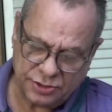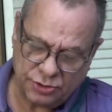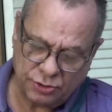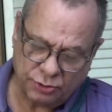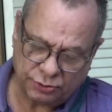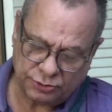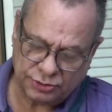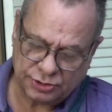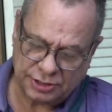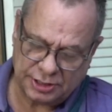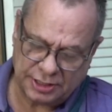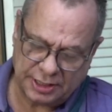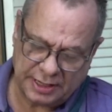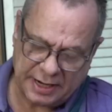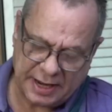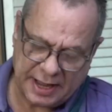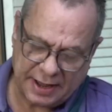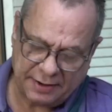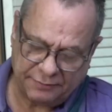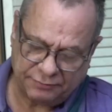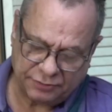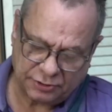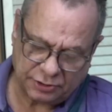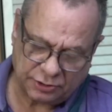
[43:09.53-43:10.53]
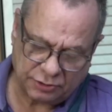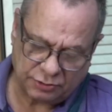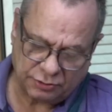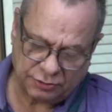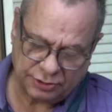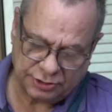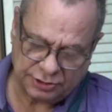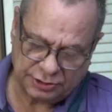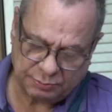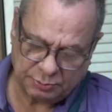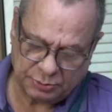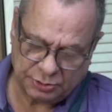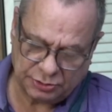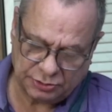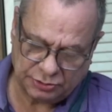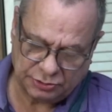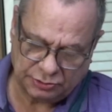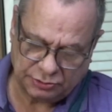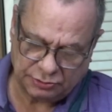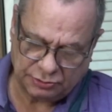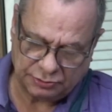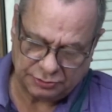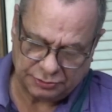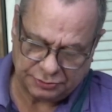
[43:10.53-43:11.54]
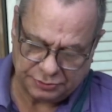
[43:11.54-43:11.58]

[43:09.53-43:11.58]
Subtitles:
you'll see it after Christmas